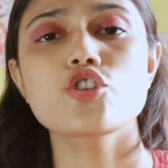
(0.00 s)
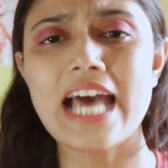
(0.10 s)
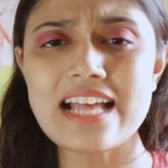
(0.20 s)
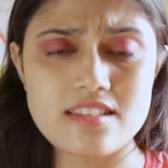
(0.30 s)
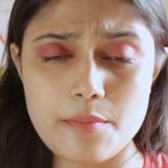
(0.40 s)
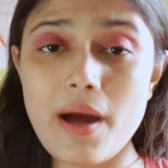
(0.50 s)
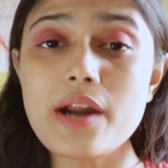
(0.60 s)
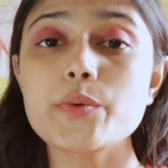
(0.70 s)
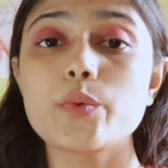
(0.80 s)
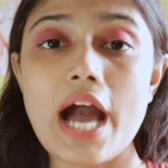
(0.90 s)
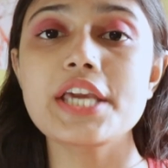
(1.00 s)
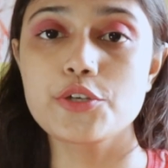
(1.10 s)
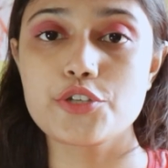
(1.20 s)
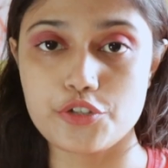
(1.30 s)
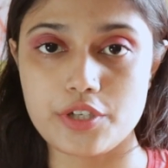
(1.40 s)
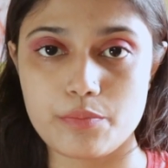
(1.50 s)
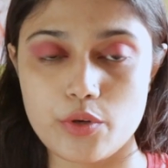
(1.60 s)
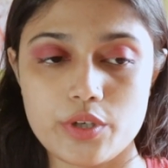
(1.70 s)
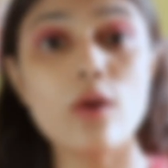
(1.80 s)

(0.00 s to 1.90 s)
So that's the part why you should upload.